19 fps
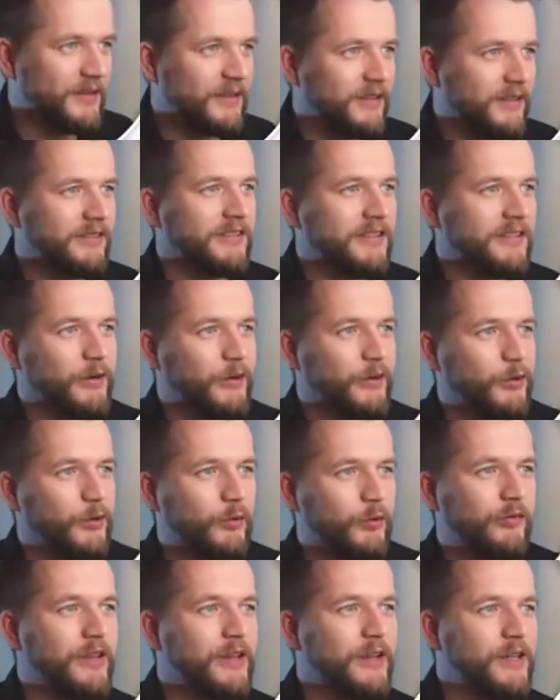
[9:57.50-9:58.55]
say,
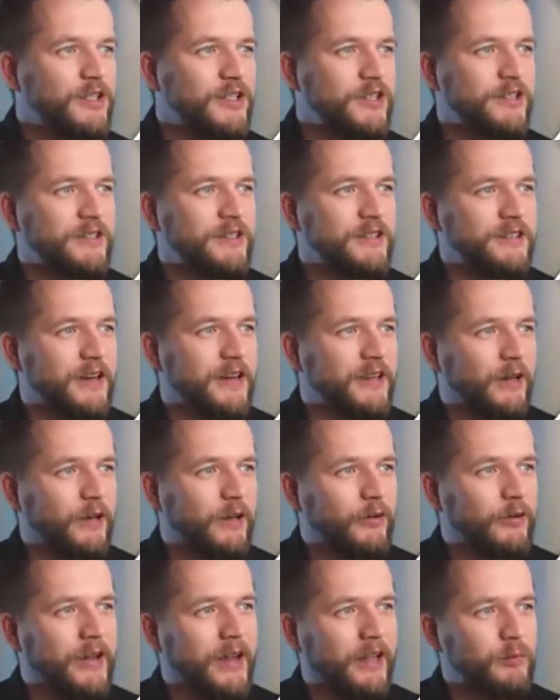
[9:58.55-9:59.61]
roof texture. I can
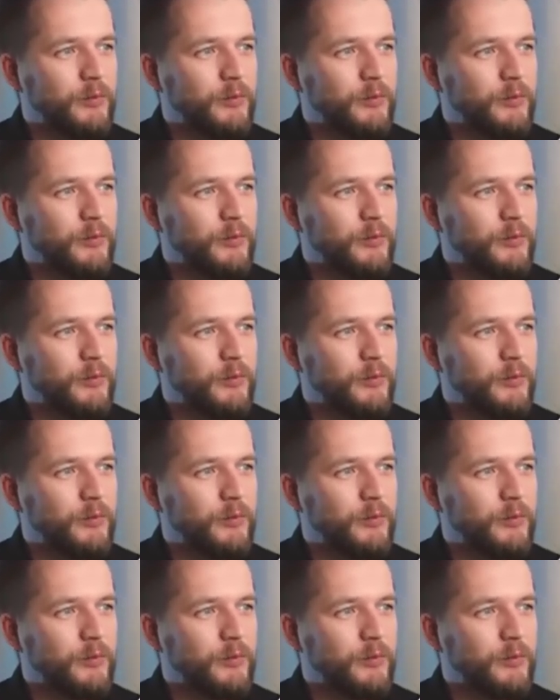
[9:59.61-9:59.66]
look at